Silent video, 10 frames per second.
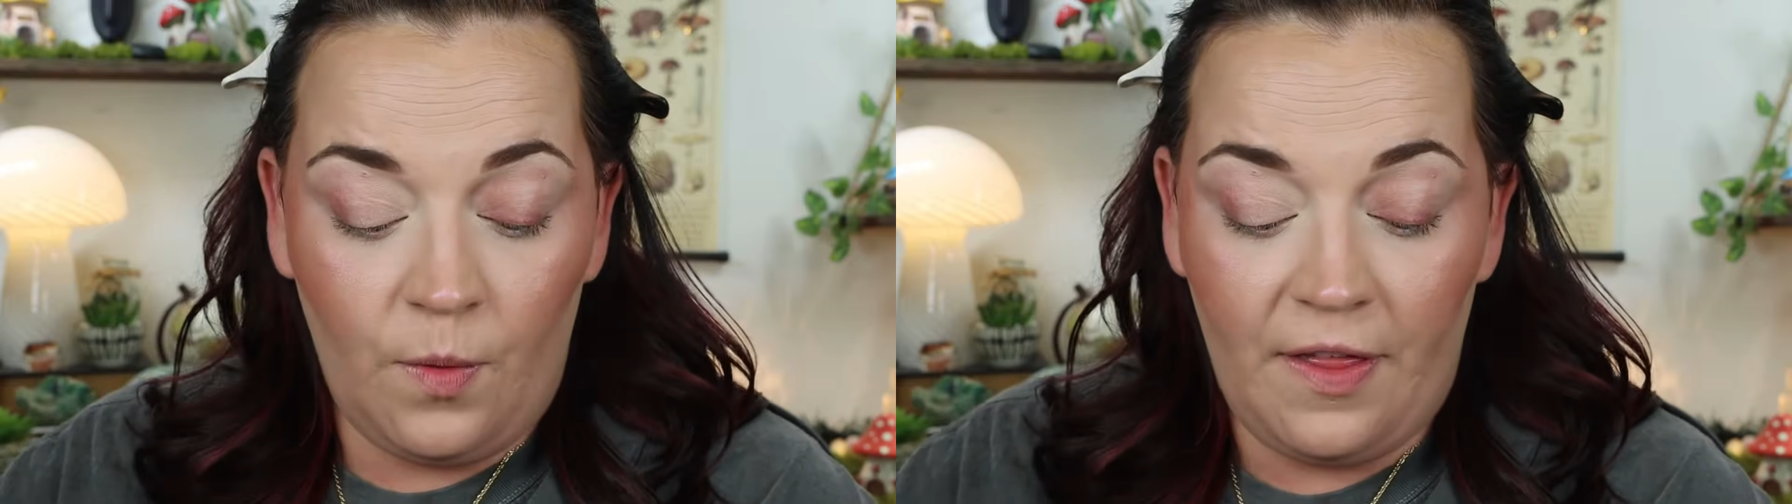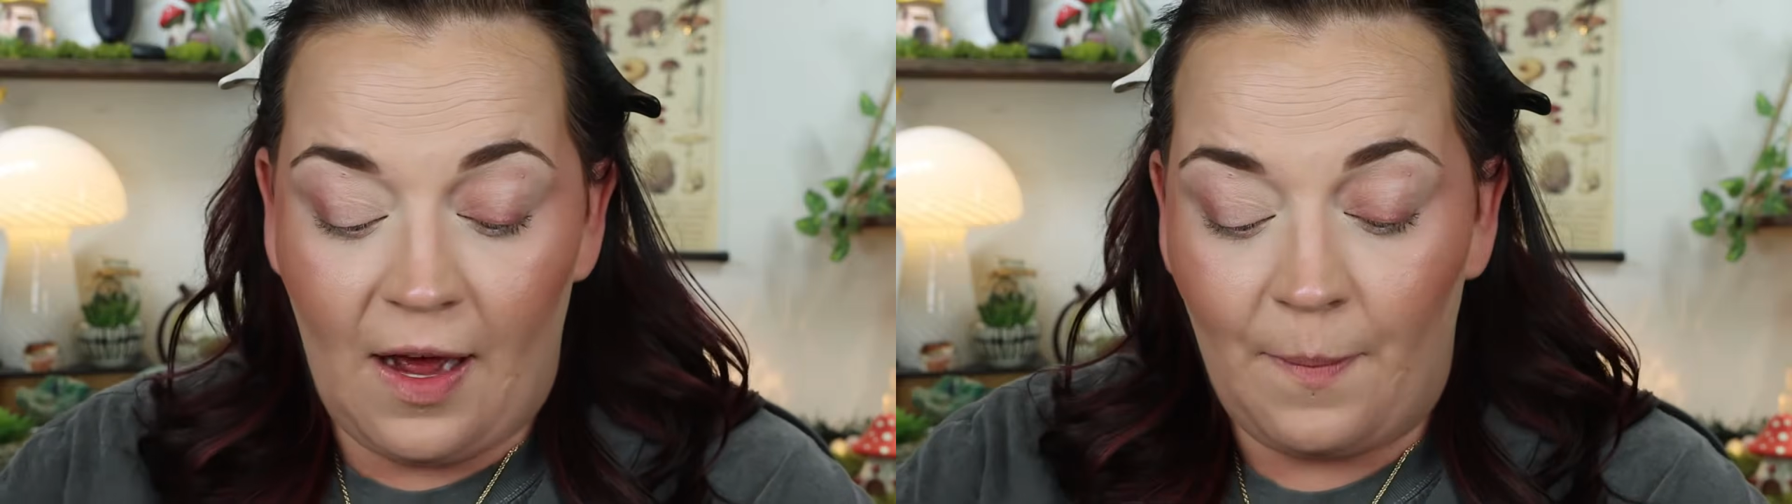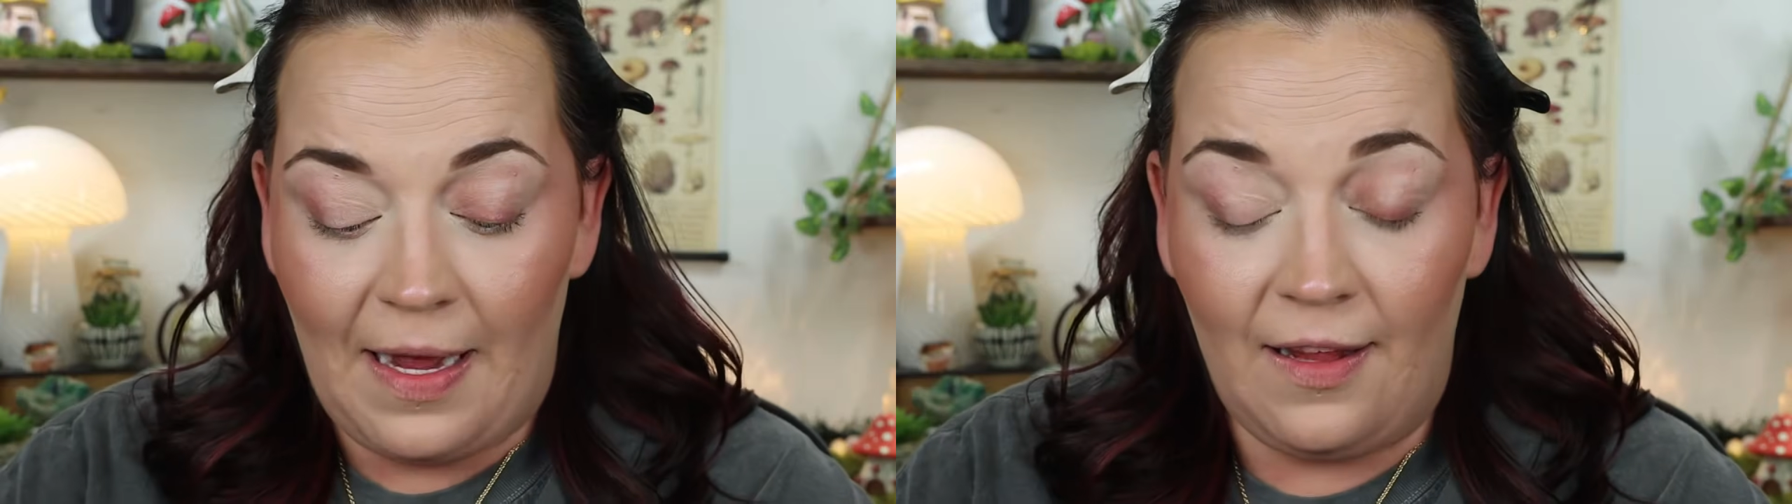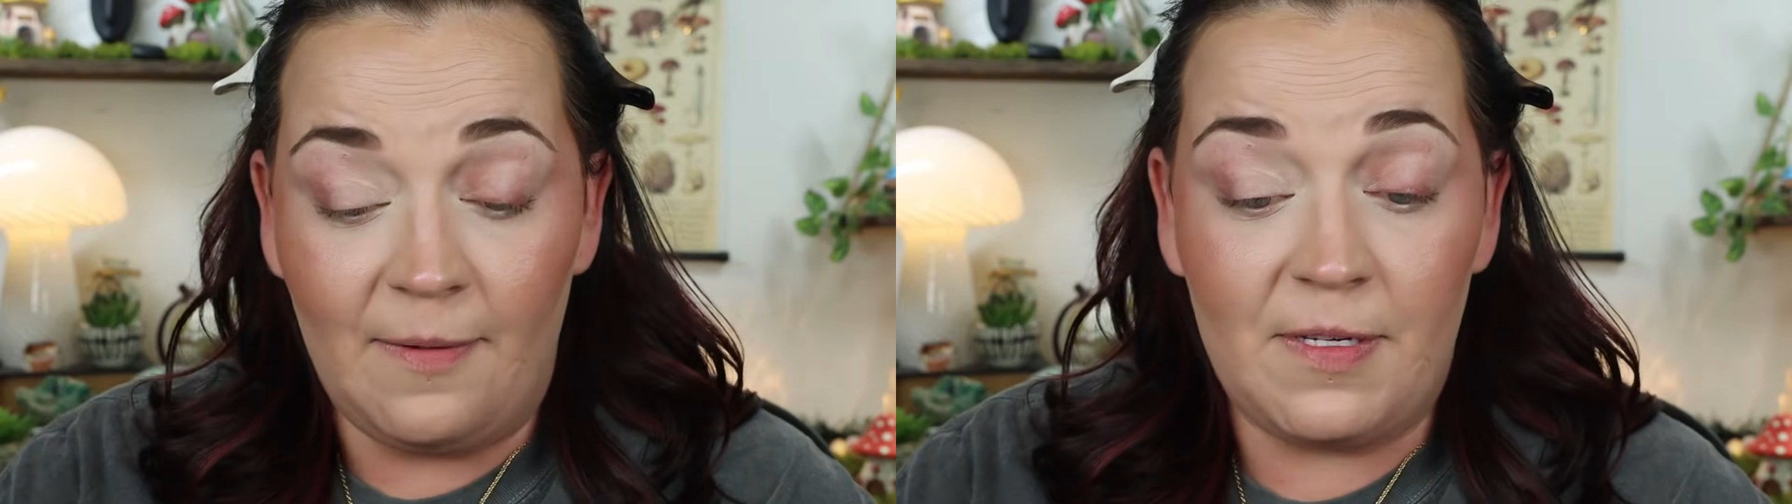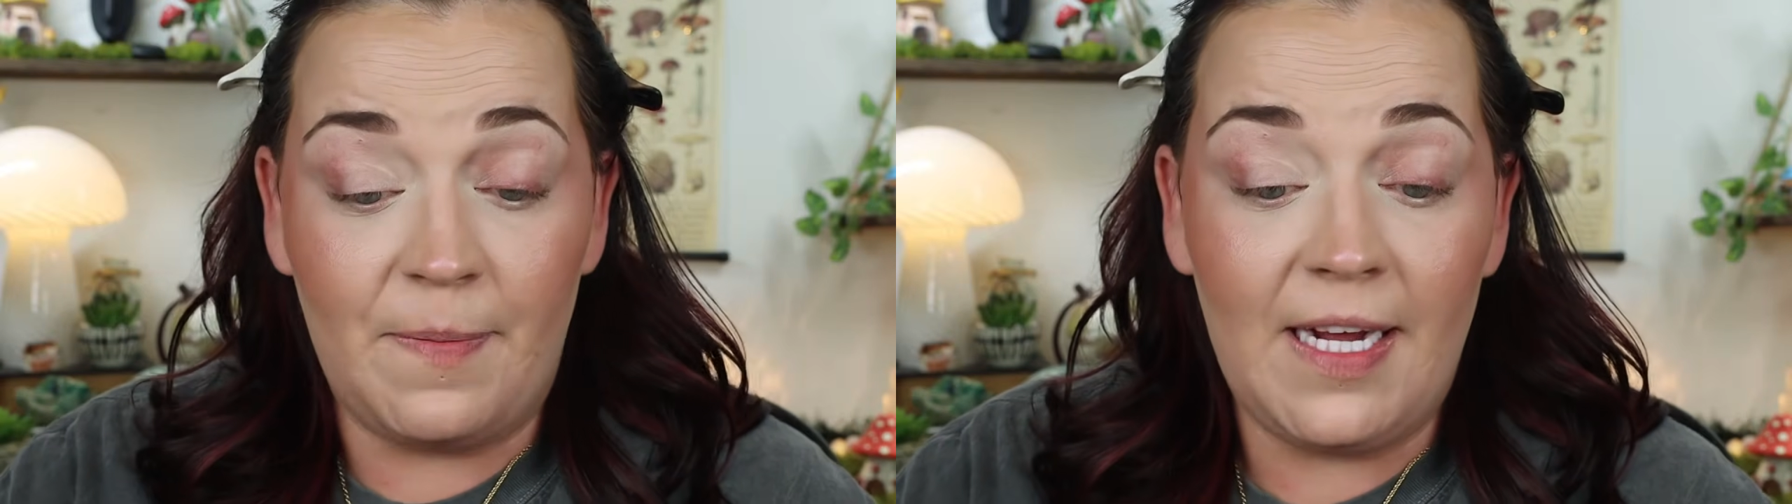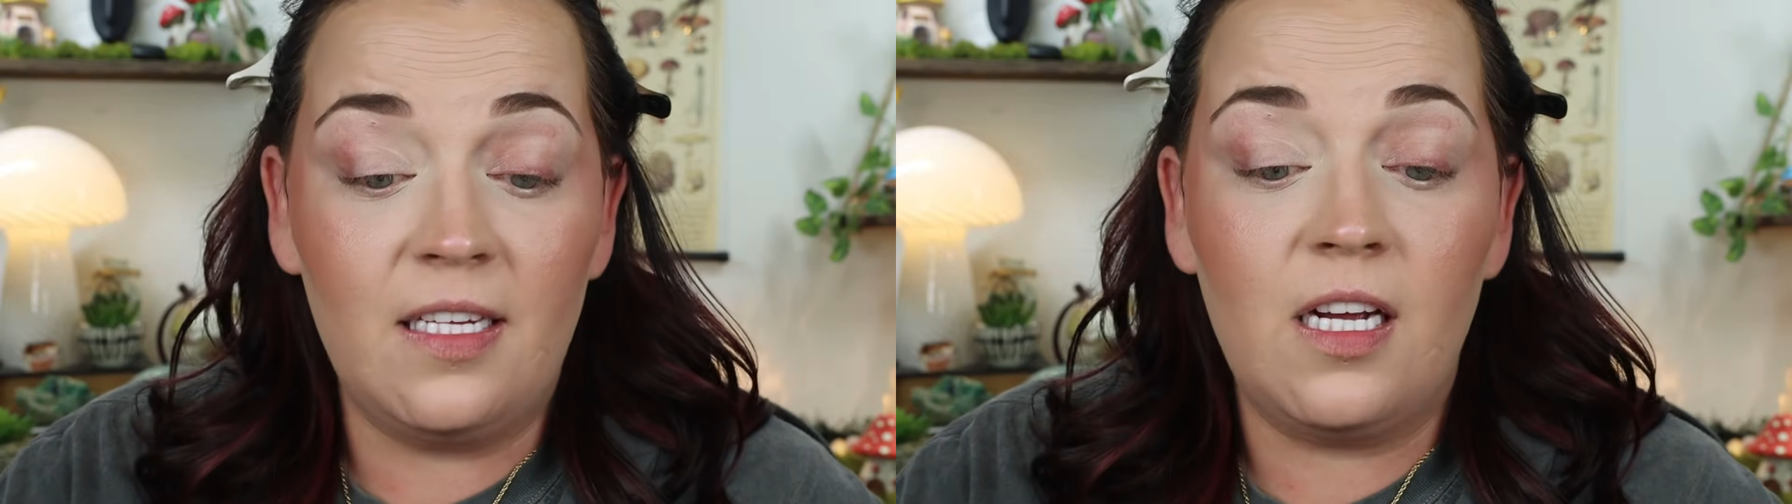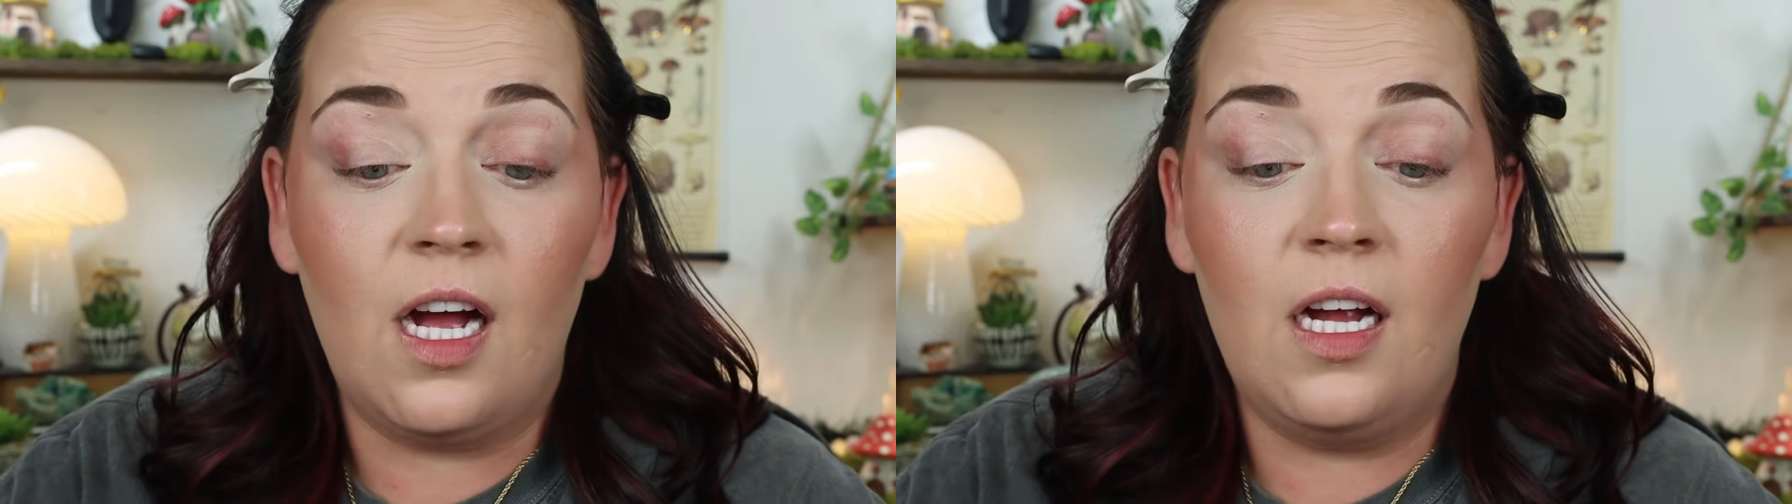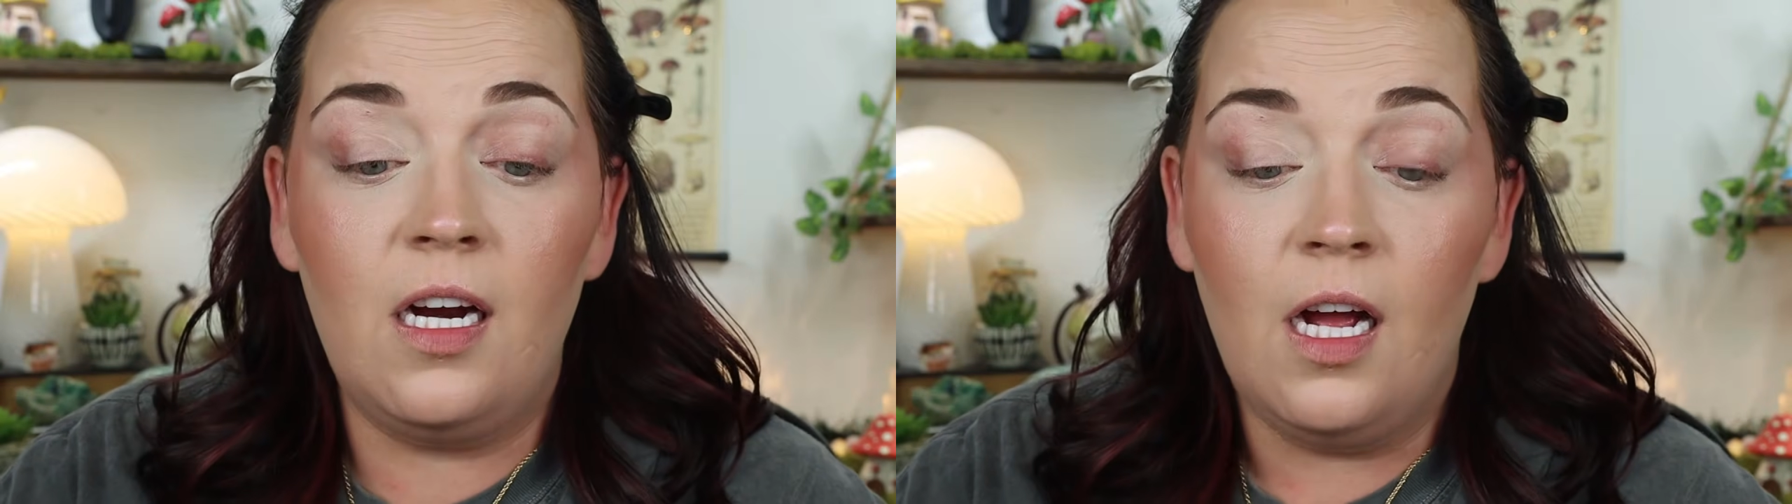without my lips being
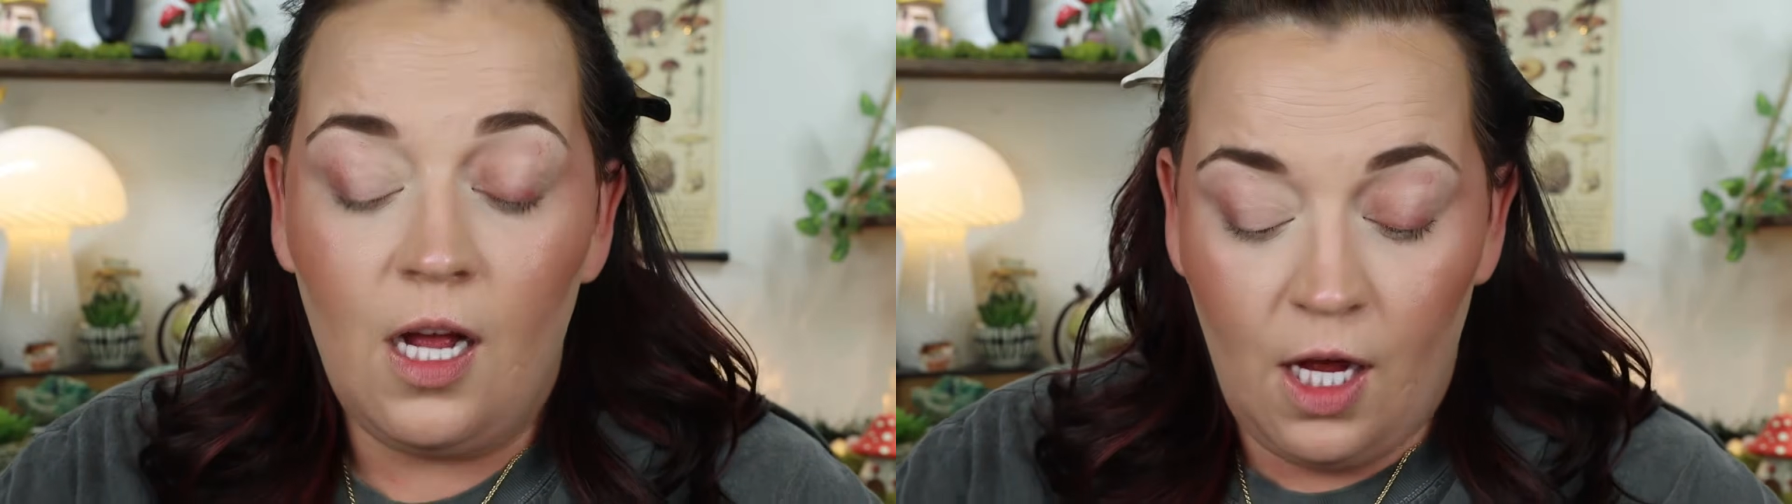done,